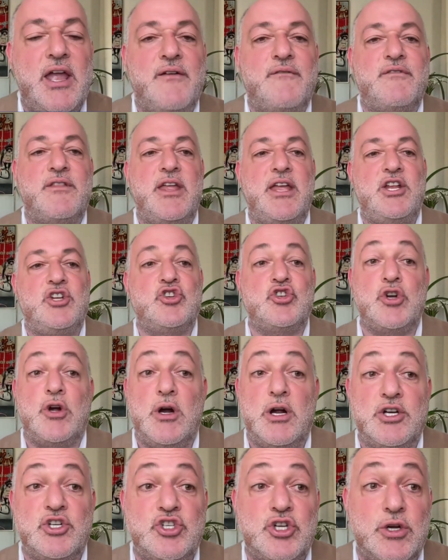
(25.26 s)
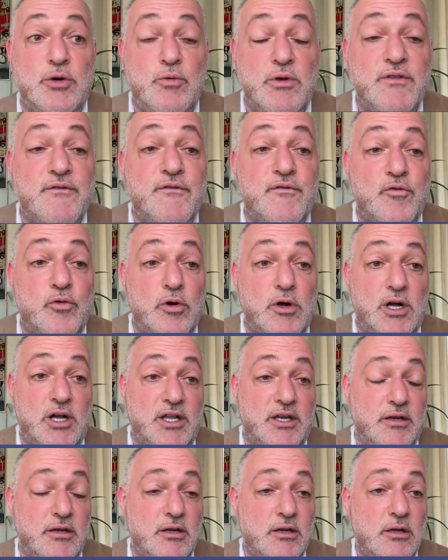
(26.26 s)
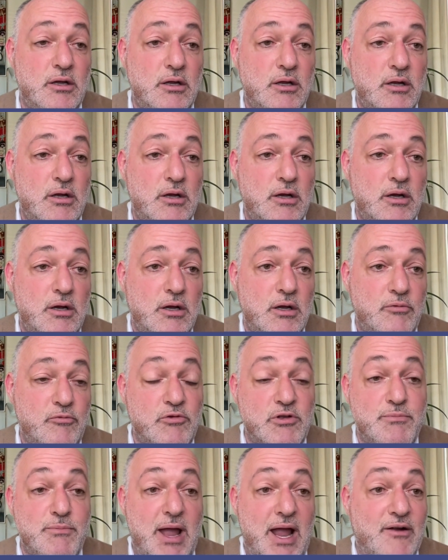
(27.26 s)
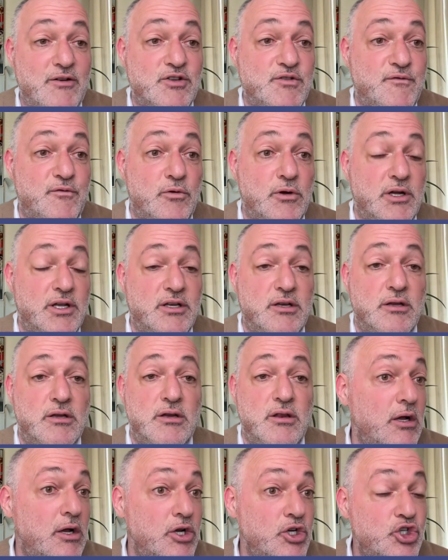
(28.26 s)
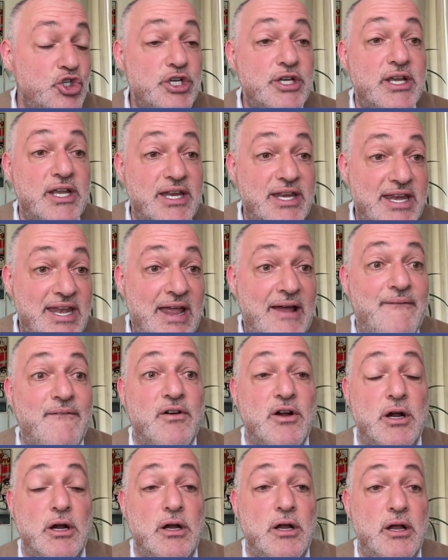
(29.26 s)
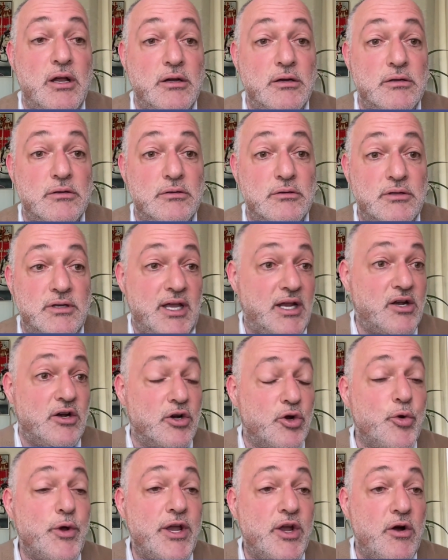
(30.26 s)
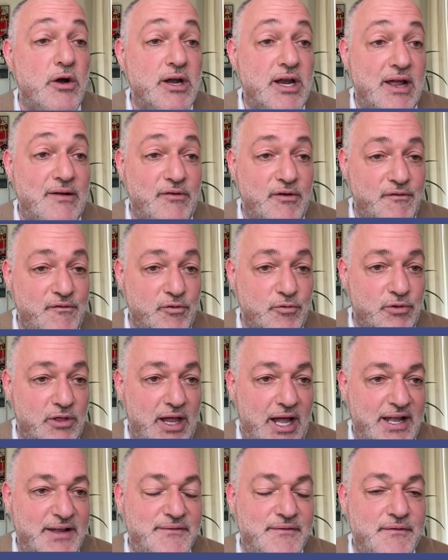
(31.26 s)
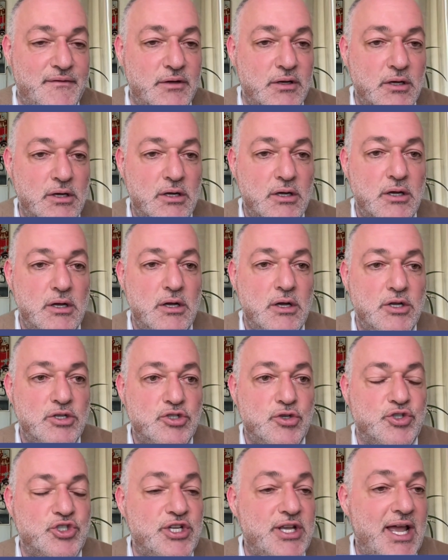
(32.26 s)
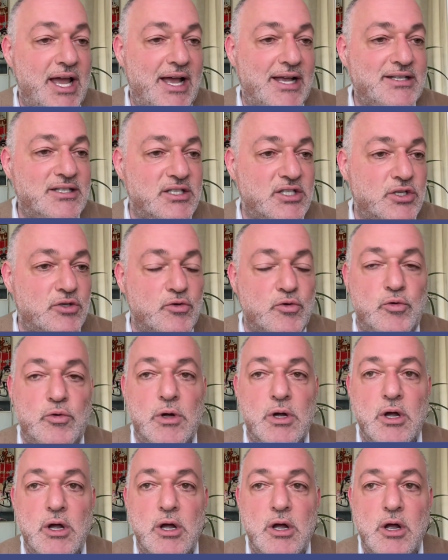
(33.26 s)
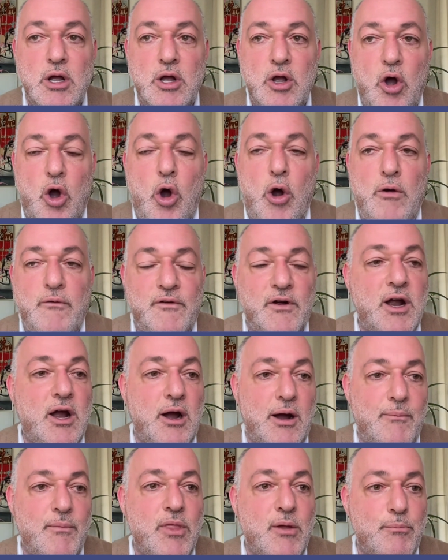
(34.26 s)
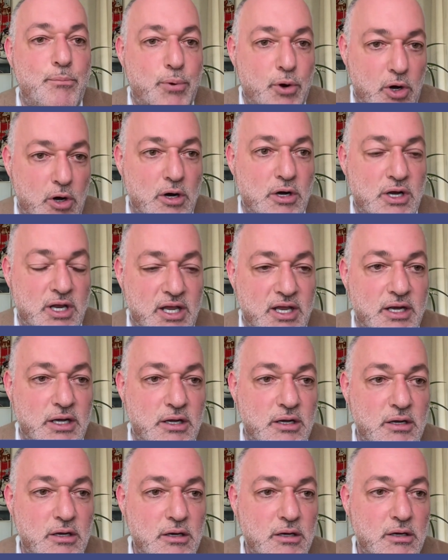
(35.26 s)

If they charged her with fraud, with marriage fraud, she can never get her green card ever for life. So she has to overcome the burden.